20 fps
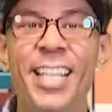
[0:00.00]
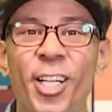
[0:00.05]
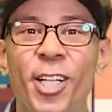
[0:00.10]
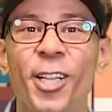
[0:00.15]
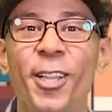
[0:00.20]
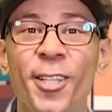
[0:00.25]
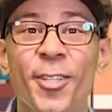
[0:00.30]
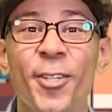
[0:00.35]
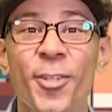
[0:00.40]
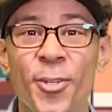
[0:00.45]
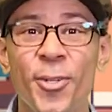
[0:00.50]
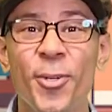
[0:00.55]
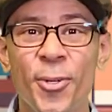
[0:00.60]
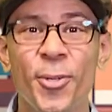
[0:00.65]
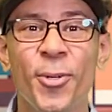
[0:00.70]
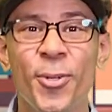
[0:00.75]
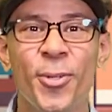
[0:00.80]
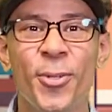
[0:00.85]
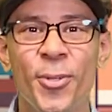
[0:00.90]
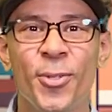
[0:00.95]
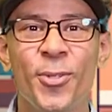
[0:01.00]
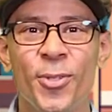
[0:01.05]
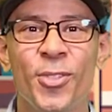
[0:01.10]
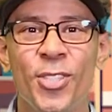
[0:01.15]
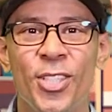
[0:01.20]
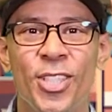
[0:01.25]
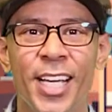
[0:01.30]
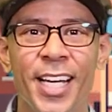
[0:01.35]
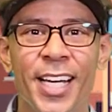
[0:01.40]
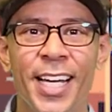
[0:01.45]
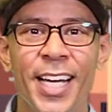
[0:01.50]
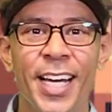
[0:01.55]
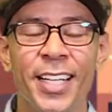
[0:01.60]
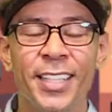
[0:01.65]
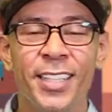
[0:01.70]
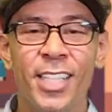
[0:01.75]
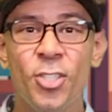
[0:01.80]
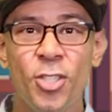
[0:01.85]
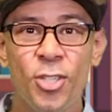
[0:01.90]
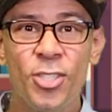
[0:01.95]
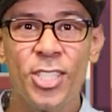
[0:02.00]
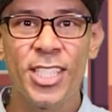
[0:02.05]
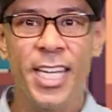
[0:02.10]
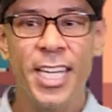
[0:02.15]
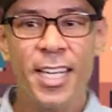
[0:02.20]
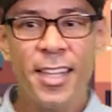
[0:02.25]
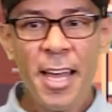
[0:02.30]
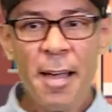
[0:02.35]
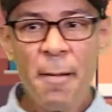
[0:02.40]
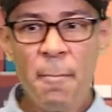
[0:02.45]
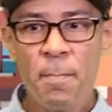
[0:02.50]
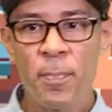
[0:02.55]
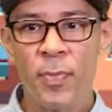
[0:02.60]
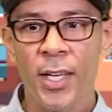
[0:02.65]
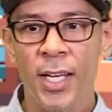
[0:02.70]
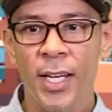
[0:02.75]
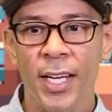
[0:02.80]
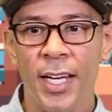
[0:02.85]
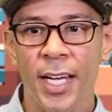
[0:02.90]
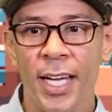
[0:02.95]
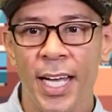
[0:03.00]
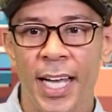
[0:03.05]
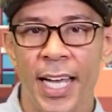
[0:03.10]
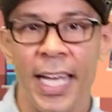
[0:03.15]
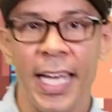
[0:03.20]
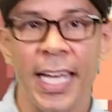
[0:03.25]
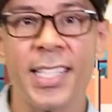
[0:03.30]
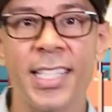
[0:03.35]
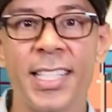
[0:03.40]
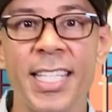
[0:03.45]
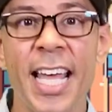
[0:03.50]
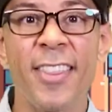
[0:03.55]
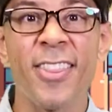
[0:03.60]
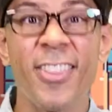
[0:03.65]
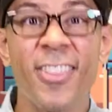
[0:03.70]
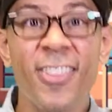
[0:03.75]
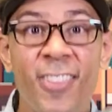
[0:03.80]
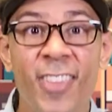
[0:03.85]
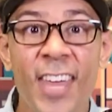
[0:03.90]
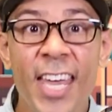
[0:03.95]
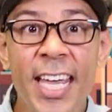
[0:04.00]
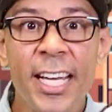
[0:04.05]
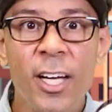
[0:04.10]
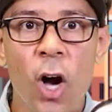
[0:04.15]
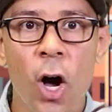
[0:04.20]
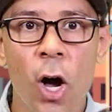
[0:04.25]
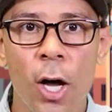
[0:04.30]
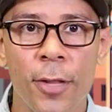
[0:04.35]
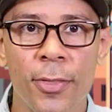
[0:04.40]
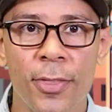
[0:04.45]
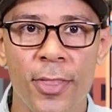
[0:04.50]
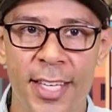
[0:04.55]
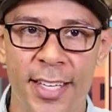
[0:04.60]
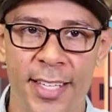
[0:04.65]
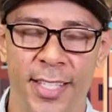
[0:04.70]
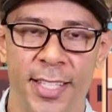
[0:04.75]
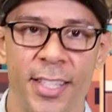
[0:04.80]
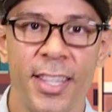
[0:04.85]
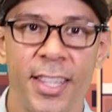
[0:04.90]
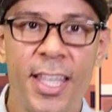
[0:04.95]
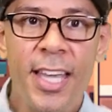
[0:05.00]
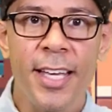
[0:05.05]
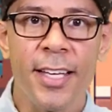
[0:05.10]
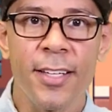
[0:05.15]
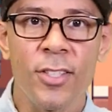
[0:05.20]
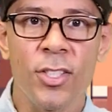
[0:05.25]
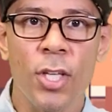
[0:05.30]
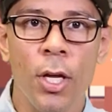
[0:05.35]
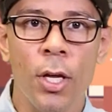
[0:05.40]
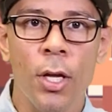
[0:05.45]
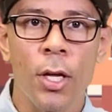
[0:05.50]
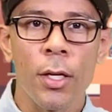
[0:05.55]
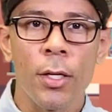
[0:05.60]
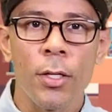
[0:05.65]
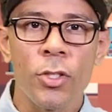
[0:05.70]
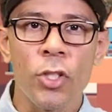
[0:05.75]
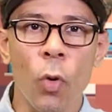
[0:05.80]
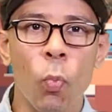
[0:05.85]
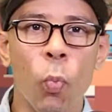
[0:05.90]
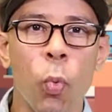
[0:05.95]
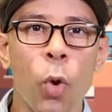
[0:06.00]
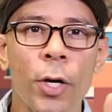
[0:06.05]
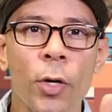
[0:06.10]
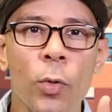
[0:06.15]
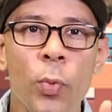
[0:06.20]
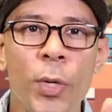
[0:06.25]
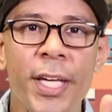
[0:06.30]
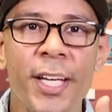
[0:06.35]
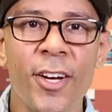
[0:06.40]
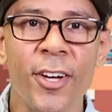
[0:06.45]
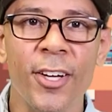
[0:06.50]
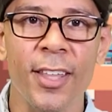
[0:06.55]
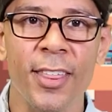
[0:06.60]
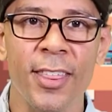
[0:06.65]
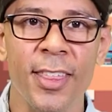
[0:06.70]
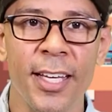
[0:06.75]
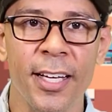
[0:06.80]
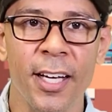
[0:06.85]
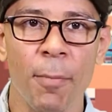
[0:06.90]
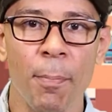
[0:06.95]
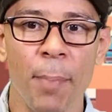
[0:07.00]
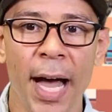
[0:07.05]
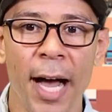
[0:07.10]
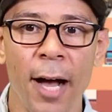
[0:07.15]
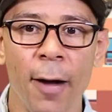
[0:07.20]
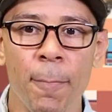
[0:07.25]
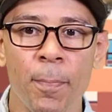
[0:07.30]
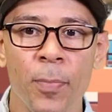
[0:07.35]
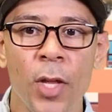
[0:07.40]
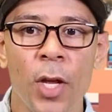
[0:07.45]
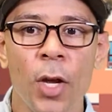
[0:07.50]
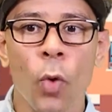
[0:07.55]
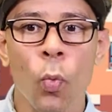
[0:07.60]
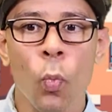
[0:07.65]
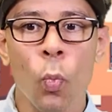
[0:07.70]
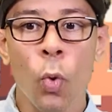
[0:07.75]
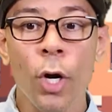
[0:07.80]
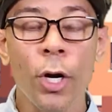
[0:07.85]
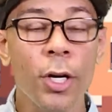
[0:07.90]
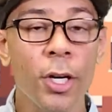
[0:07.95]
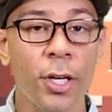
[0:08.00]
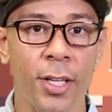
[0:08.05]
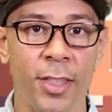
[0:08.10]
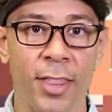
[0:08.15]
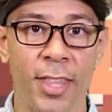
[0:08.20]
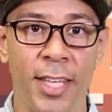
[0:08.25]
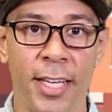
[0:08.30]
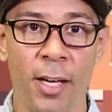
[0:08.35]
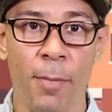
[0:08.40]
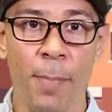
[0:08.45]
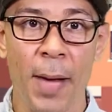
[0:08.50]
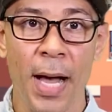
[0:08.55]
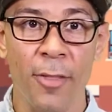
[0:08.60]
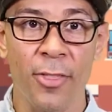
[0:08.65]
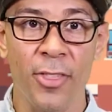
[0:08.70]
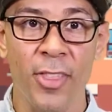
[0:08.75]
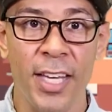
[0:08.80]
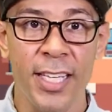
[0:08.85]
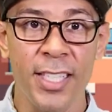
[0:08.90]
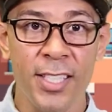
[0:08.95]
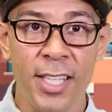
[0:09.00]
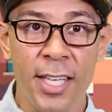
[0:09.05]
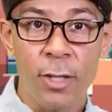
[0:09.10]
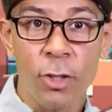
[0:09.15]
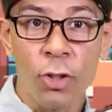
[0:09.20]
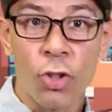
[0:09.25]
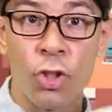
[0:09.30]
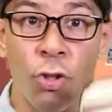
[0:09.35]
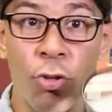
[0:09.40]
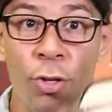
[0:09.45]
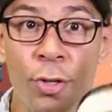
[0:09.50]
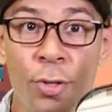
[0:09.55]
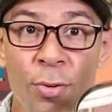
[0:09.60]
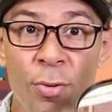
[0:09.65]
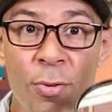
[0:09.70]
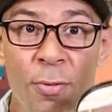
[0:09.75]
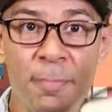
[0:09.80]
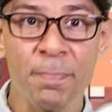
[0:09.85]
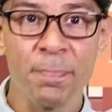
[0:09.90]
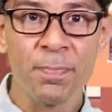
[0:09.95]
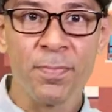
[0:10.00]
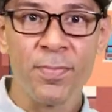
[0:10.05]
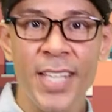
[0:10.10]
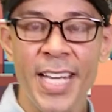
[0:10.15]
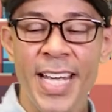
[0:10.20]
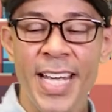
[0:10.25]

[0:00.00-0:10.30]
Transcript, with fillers: clues. Did you see them? It said, think on these things. So, what are we going to think about? We're going to think about things that are true,